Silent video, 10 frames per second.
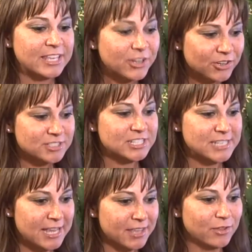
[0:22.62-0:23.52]
Here
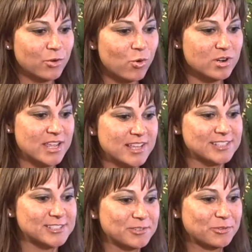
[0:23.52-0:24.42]
today, the court
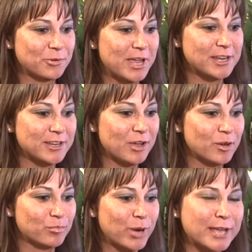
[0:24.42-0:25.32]
has created
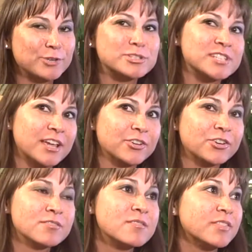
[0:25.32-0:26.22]
a brand new
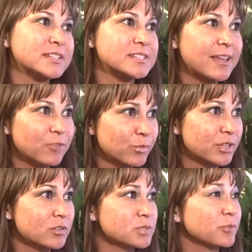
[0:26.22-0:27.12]
standard that's never
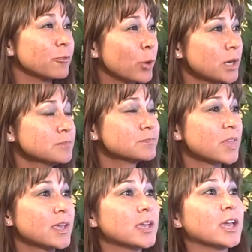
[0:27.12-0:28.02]
been used before
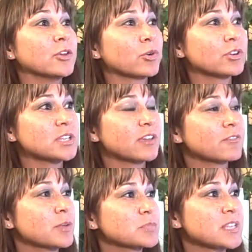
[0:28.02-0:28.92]
in order to
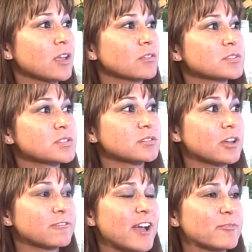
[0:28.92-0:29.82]
give themselves
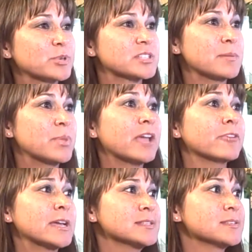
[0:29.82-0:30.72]
a 5%
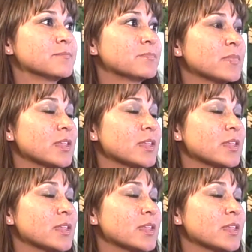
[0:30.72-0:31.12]
pay raise.